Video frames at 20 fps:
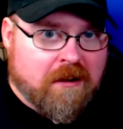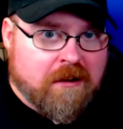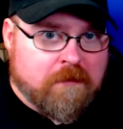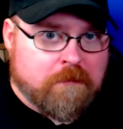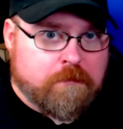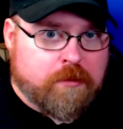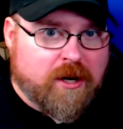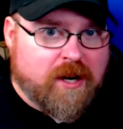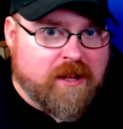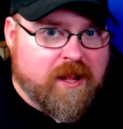
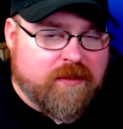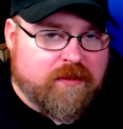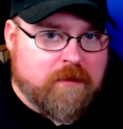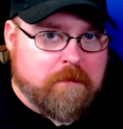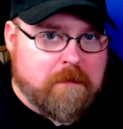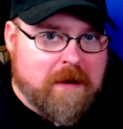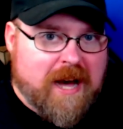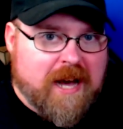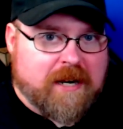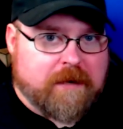Put it at the
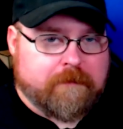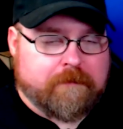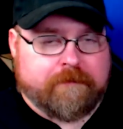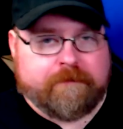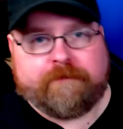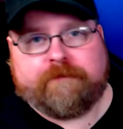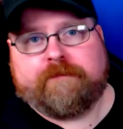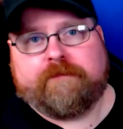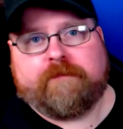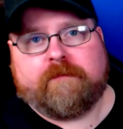bottom.
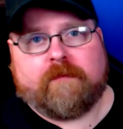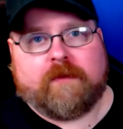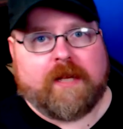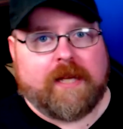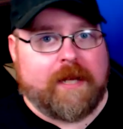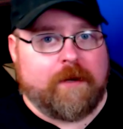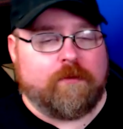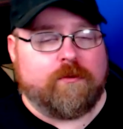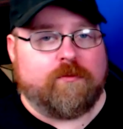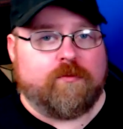
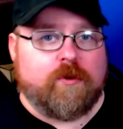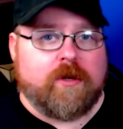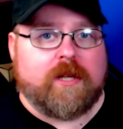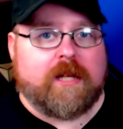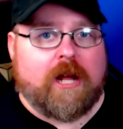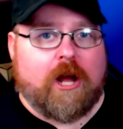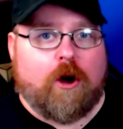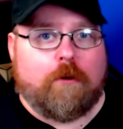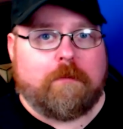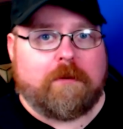It would really
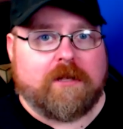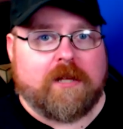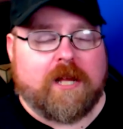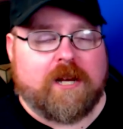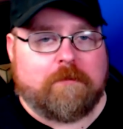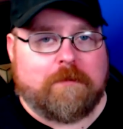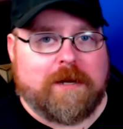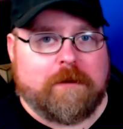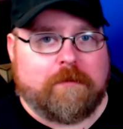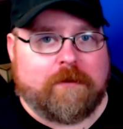help a lot
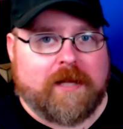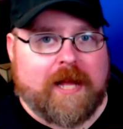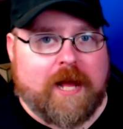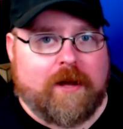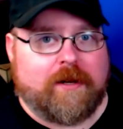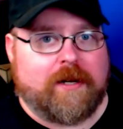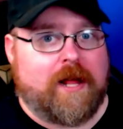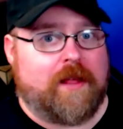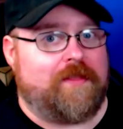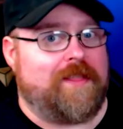of people out,
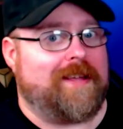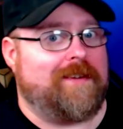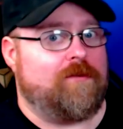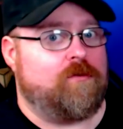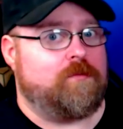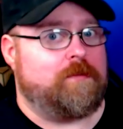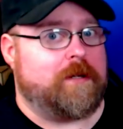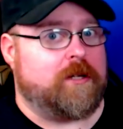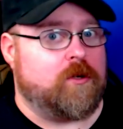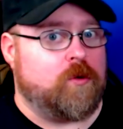and I think it
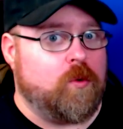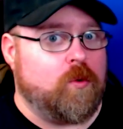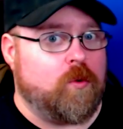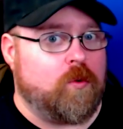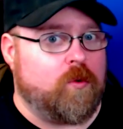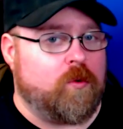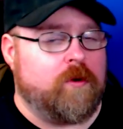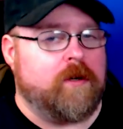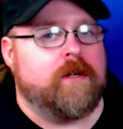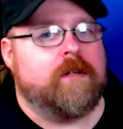would be
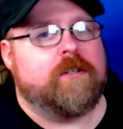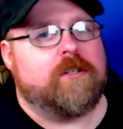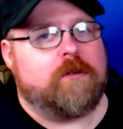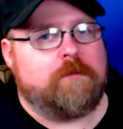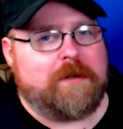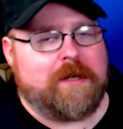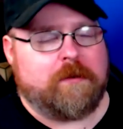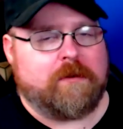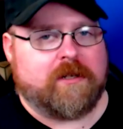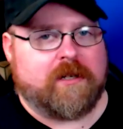cool to
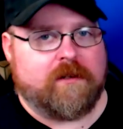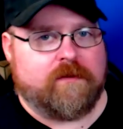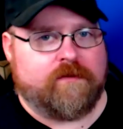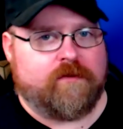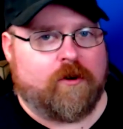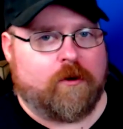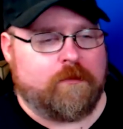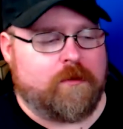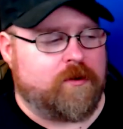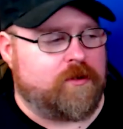be able to
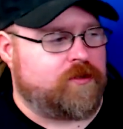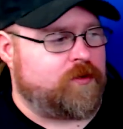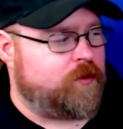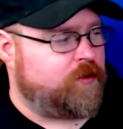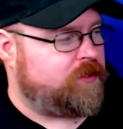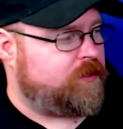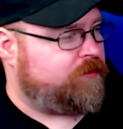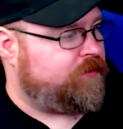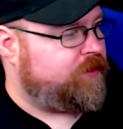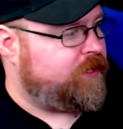confirm those
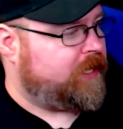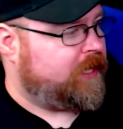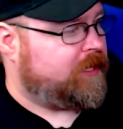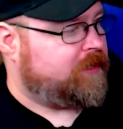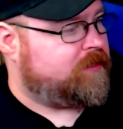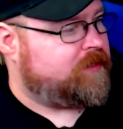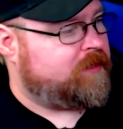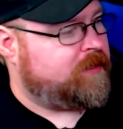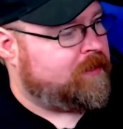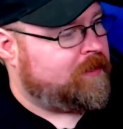sorts of
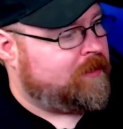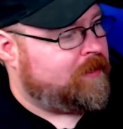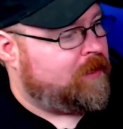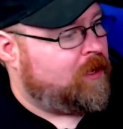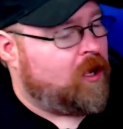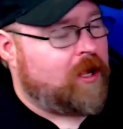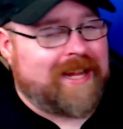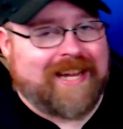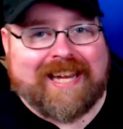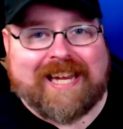things.
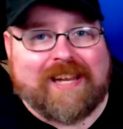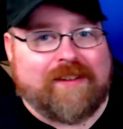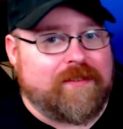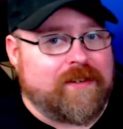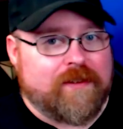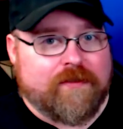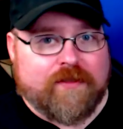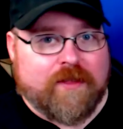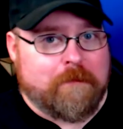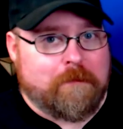Even
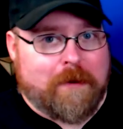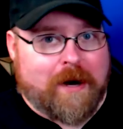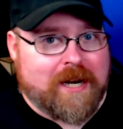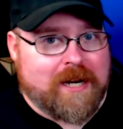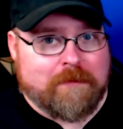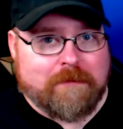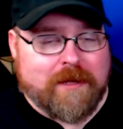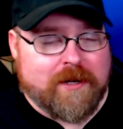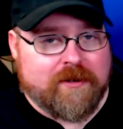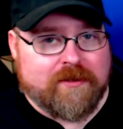if the
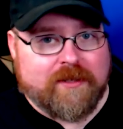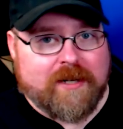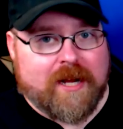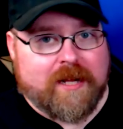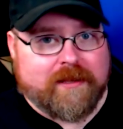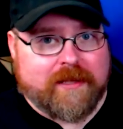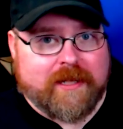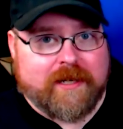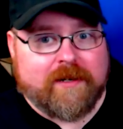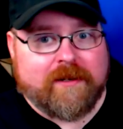bottom letter's
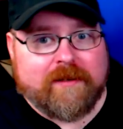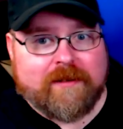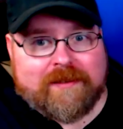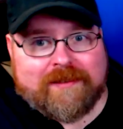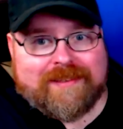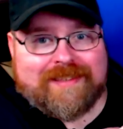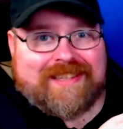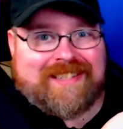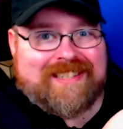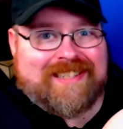not there,
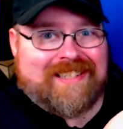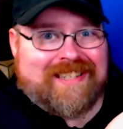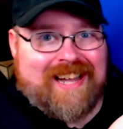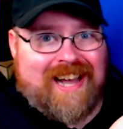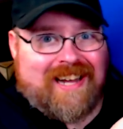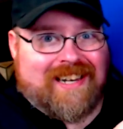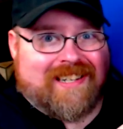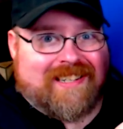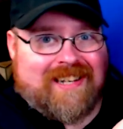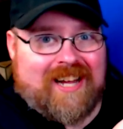this
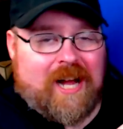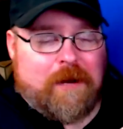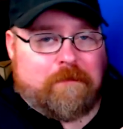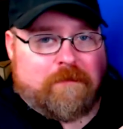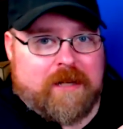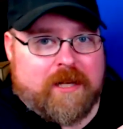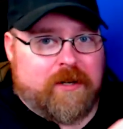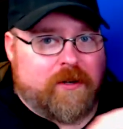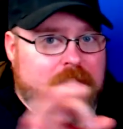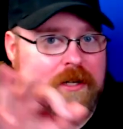kind of top
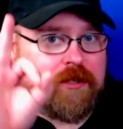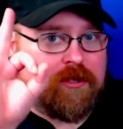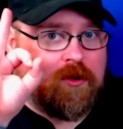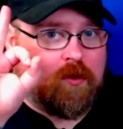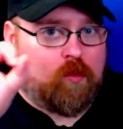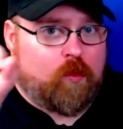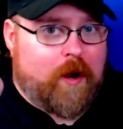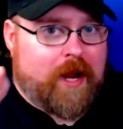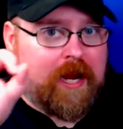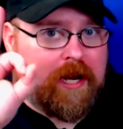letter is the
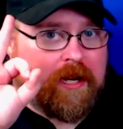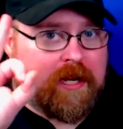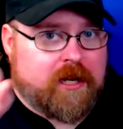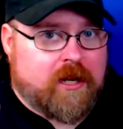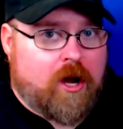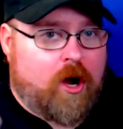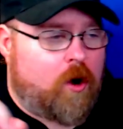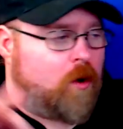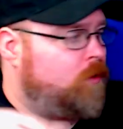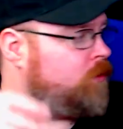way to
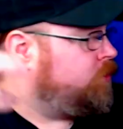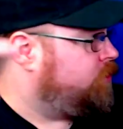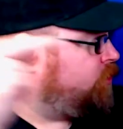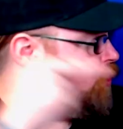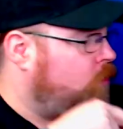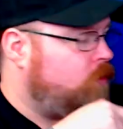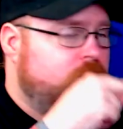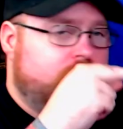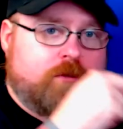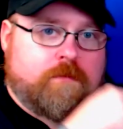go.
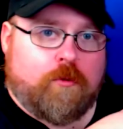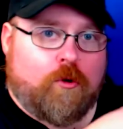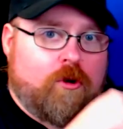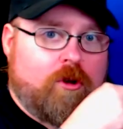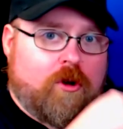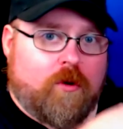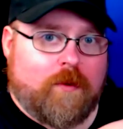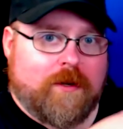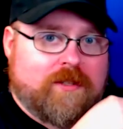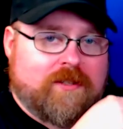Don't
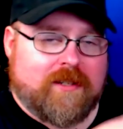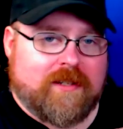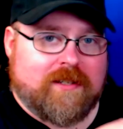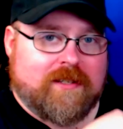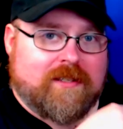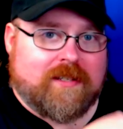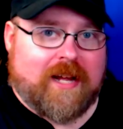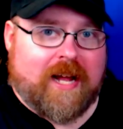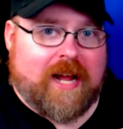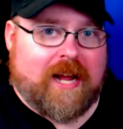spoil what's
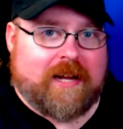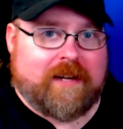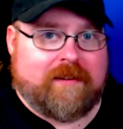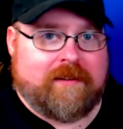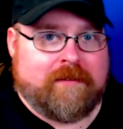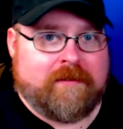inside.